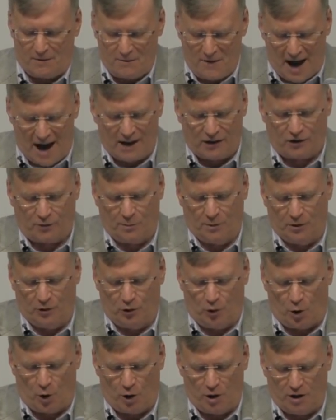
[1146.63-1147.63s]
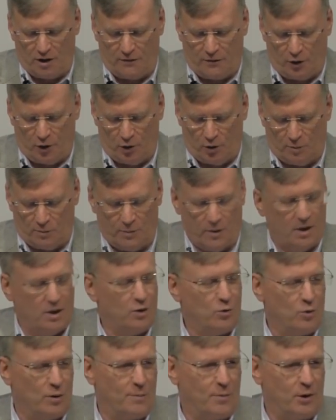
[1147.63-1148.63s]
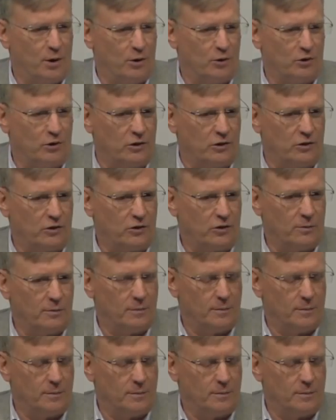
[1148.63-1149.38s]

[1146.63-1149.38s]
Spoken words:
vast majority of whom were Persians.